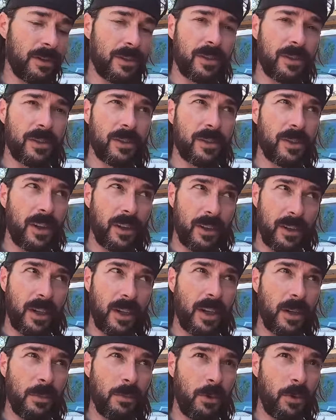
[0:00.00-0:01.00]

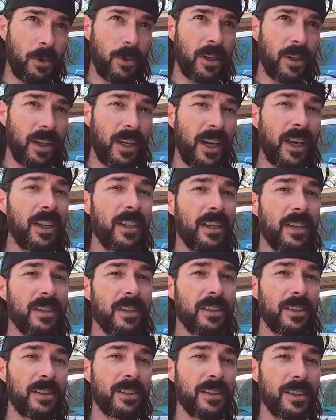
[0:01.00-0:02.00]
Sunday morning
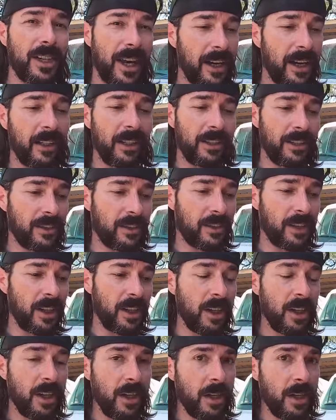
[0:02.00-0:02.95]
heading to Dallas